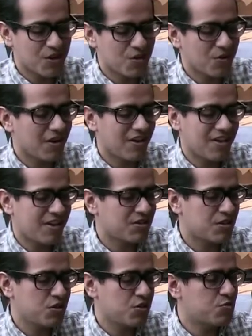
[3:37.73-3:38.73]
so
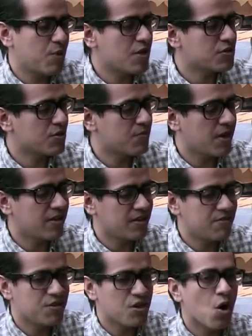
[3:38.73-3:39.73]
it's a huge passion of mine,
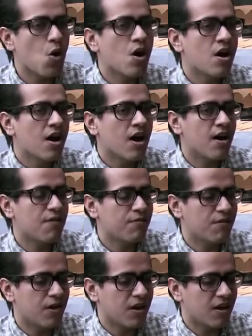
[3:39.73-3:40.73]
even though I've